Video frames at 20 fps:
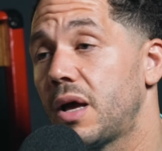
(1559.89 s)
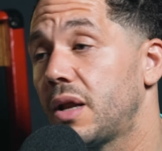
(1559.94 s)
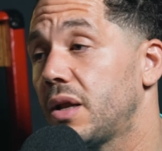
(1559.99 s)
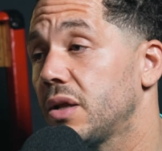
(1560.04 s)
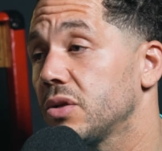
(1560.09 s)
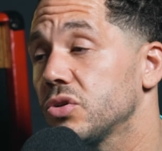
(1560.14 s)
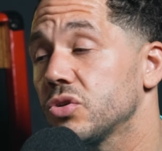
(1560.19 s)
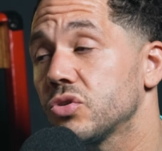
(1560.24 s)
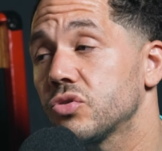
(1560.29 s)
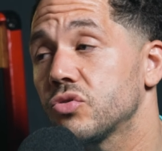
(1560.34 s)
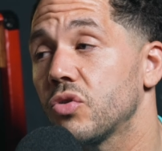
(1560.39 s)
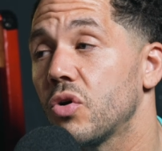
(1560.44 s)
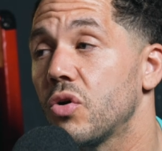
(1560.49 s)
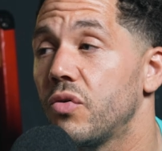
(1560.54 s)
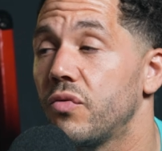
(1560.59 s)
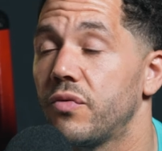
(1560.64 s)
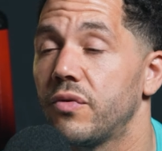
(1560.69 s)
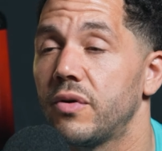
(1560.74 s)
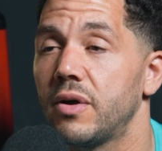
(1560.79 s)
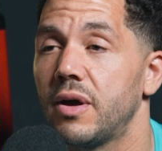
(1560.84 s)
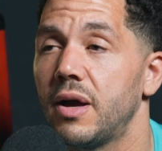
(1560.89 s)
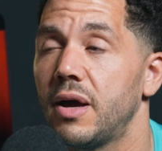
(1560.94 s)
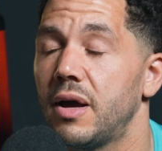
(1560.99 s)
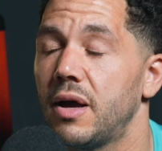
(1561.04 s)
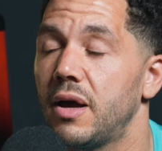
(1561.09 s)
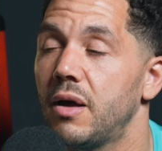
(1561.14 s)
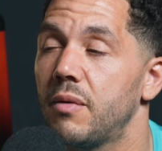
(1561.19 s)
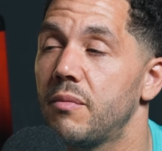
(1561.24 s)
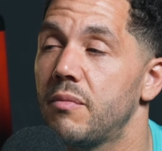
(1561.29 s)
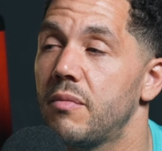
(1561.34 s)
And I just drove.
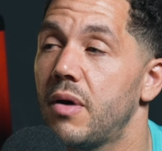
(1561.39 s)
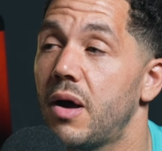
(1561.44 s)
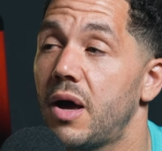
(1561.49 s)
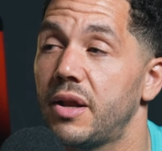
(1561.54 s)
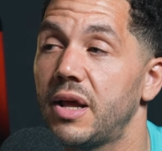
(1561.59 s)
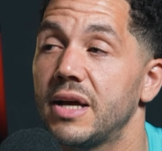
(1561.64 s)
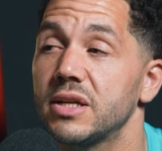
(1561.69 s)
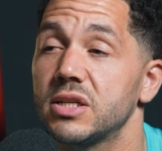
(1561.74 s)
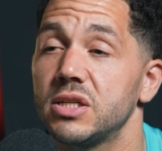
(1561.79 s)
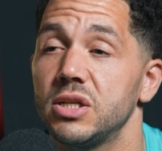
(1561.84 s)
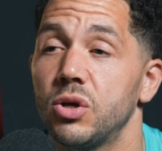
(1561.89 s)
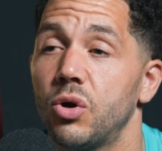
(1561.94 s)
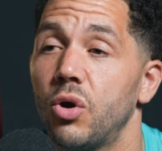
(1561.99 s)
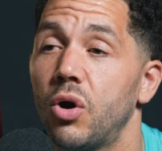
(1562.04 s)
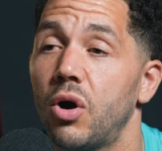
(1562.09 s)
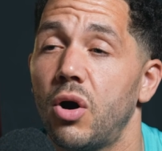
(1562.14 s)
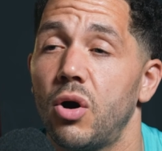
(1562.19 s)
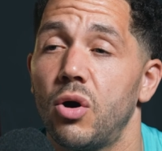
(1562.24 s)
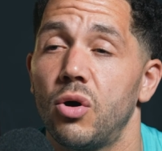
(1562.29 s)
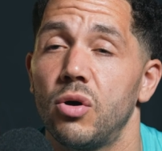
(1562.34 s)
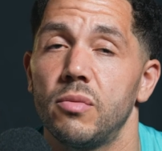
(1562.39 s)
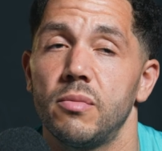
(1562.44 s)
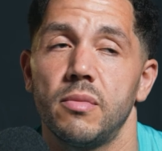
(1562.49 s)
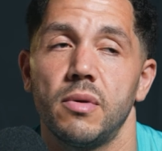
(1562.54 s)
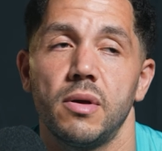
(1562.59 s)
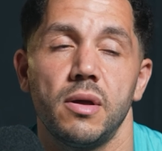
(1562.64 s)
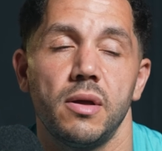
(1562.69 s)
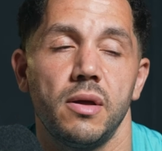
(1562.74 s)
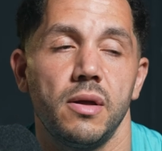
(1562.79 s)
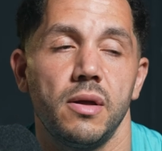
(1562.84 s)
And I actually got home.